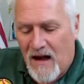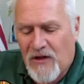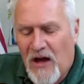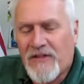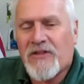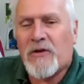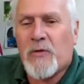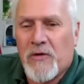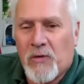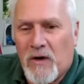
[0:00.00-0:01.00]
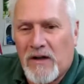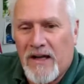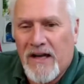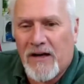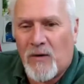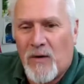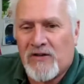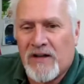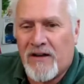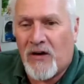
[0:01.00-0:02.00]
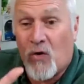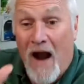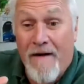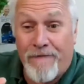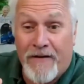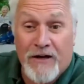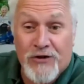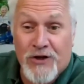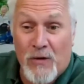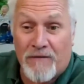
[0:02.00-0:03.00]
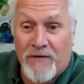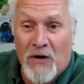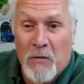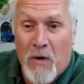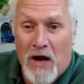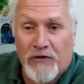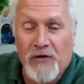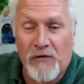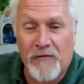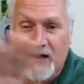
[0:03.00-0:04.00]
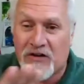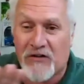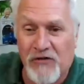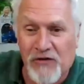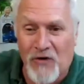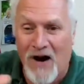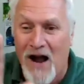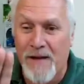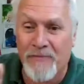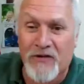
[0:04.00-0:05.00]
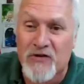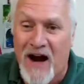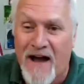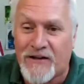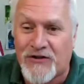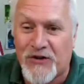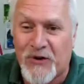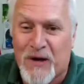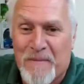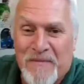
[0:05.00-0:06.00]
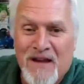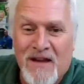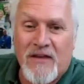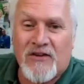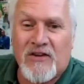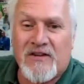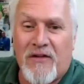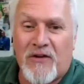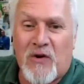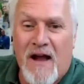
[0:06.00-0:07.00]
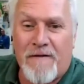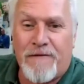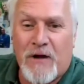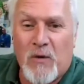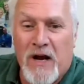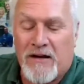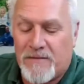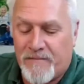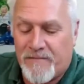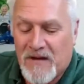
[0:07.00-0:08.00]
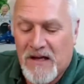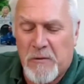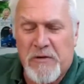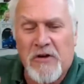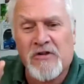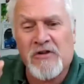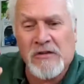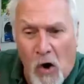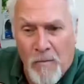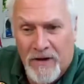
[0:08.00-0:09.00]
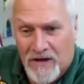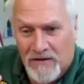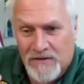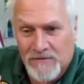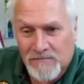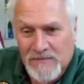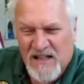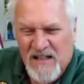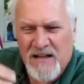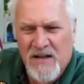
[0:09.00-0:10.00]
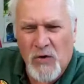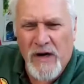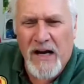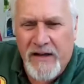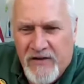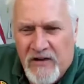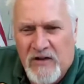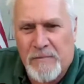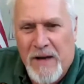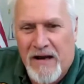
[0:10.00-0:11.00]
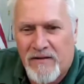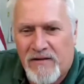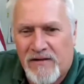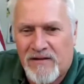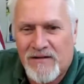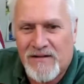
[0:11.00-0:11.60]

I thought this was really interesting, and the graphic showed it very well. So if I could describe this graphic to you, this is how the graphic went. It was a slow build, creating suspense.